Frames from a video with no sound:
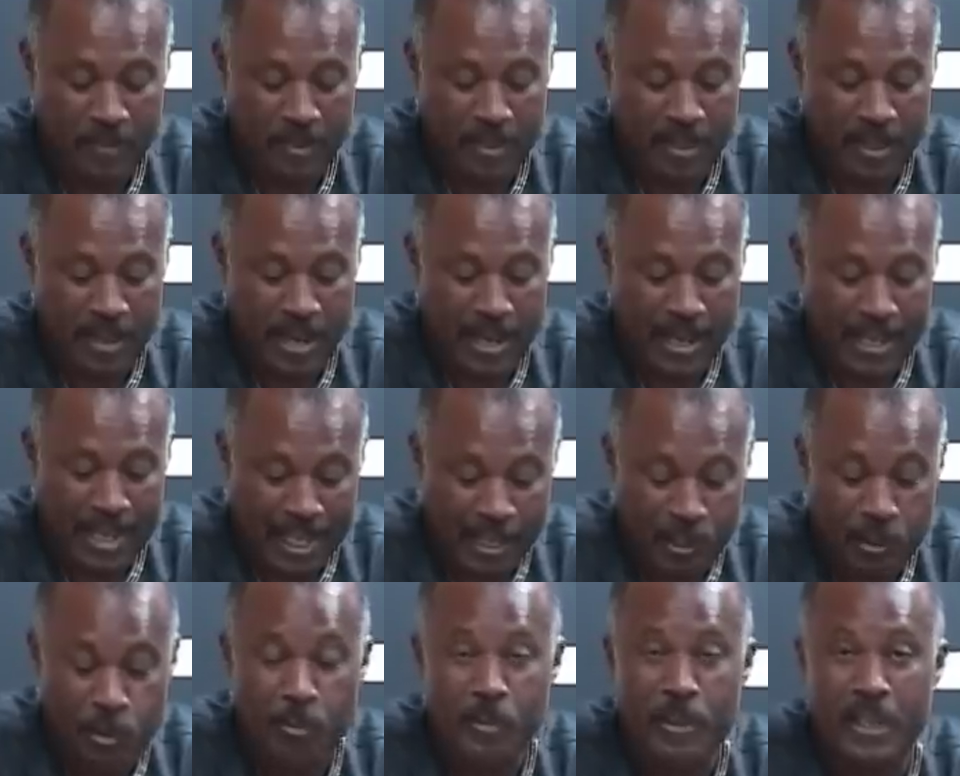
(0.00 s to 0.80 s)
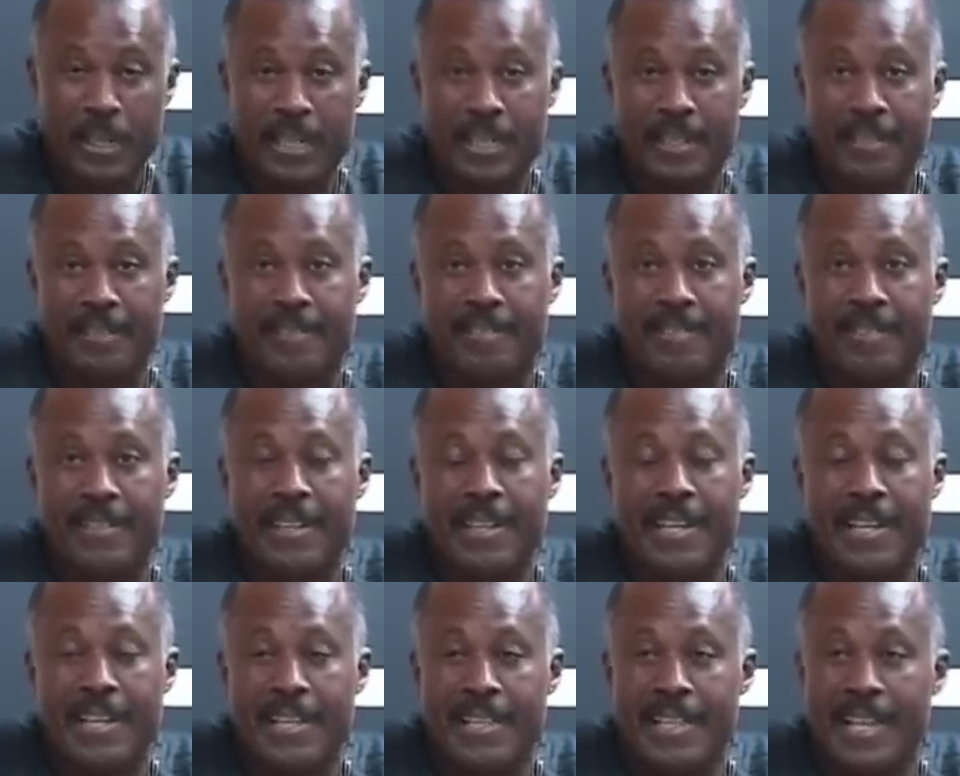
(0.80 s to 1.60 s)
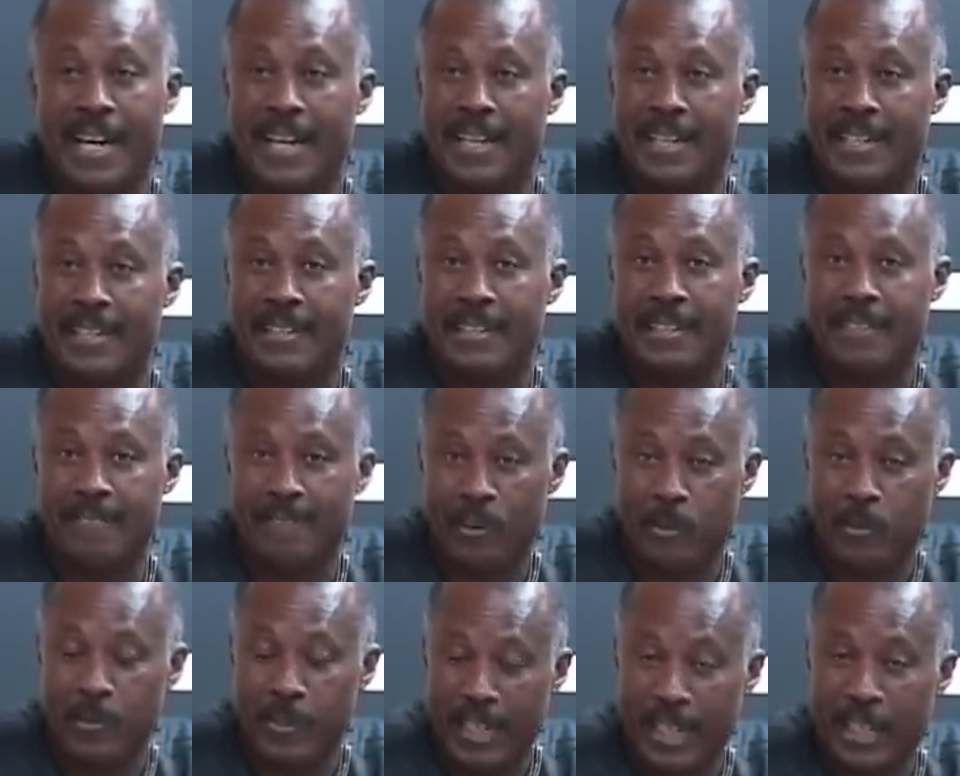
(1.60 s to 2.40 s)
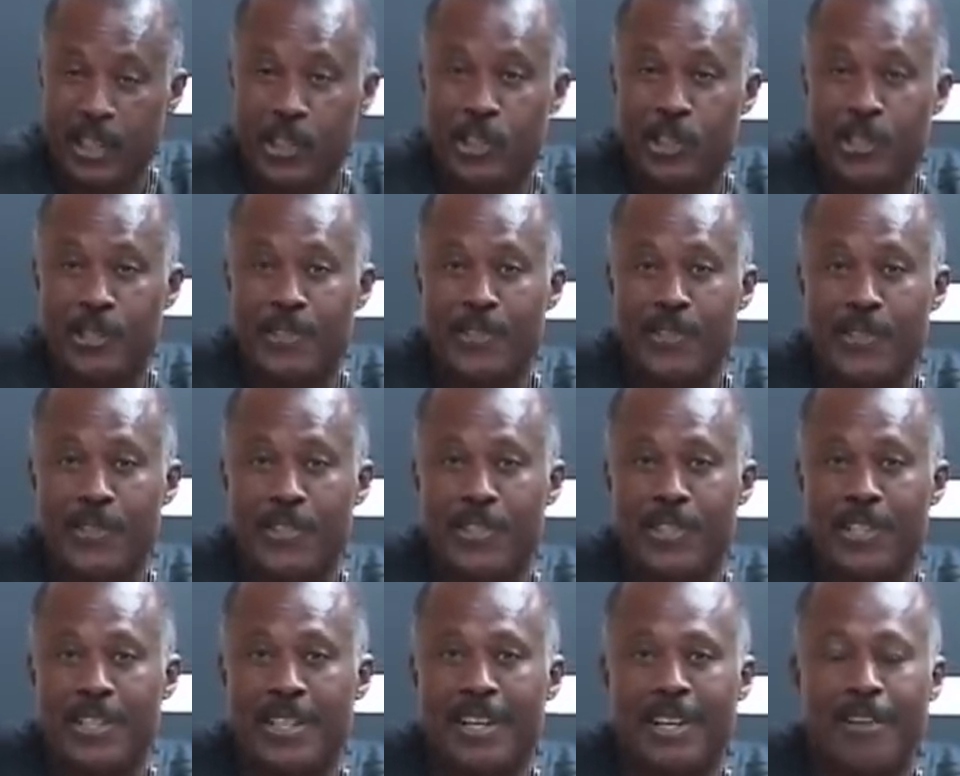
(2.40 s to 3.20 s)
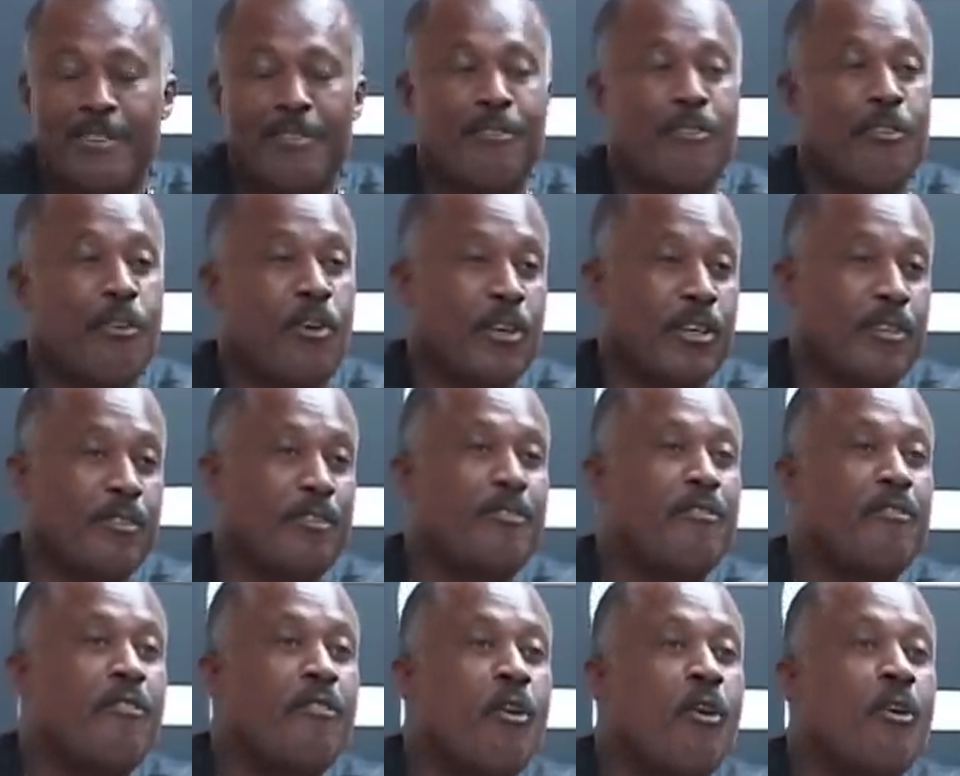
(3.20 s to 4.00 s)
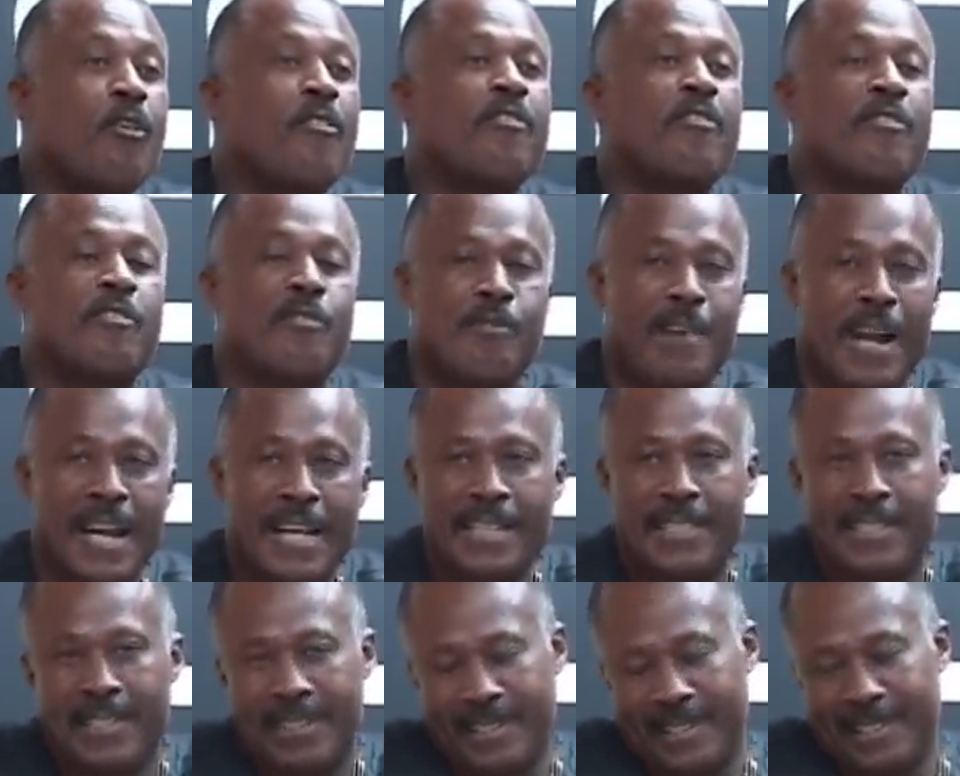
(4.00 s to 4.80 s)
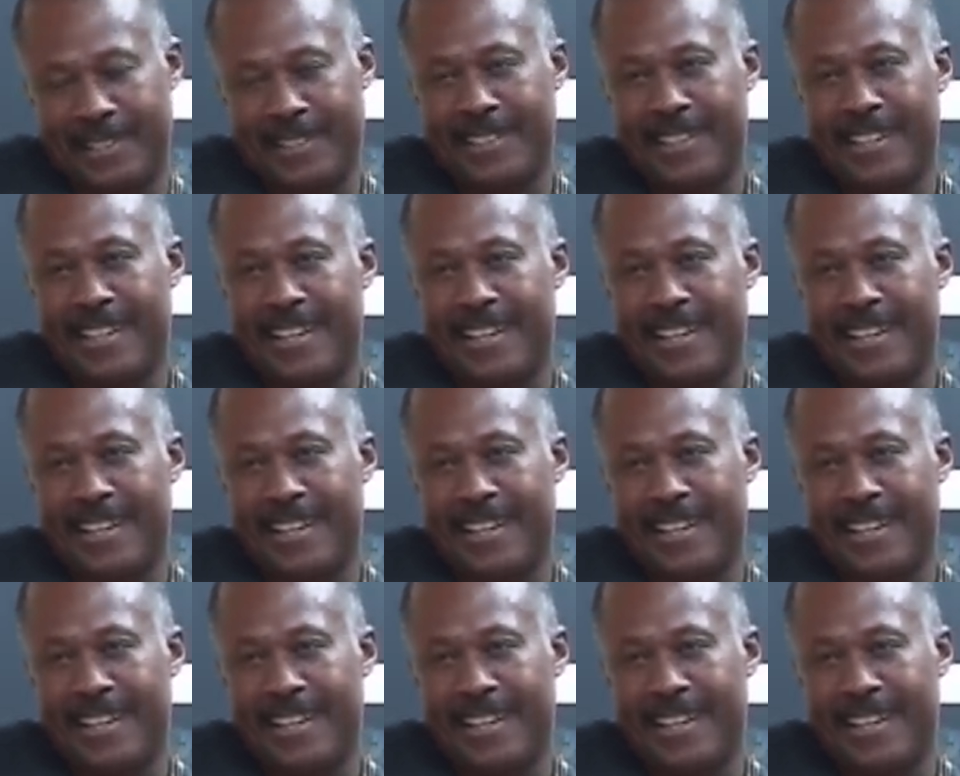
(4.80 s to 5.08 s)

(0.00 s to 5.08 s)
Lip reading: and I do believe that the foundations for the fourth rising